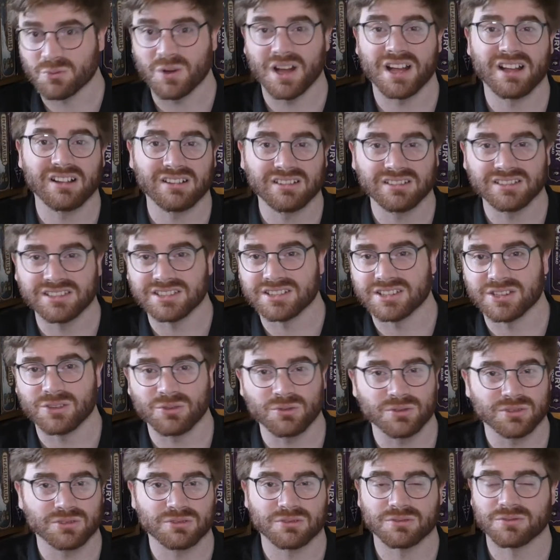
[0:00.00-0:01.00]
well in the
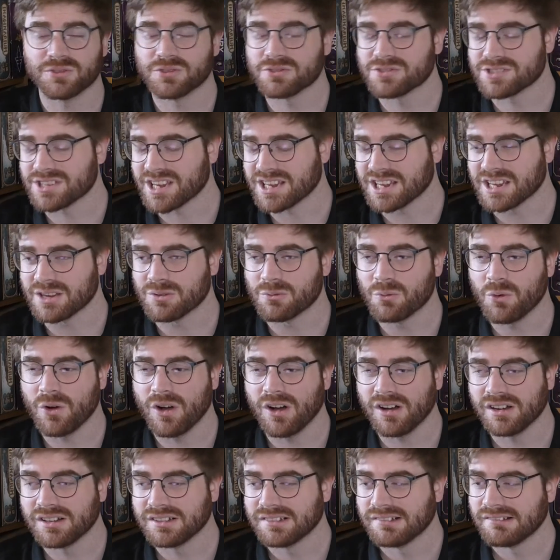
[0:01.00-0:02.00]
order of who's taking
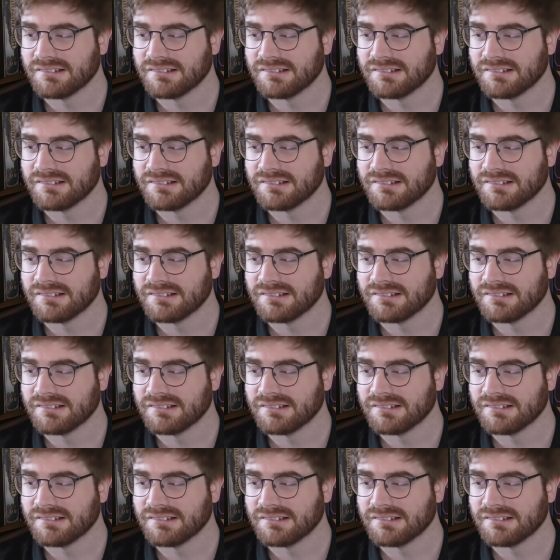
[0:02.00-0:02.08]
what.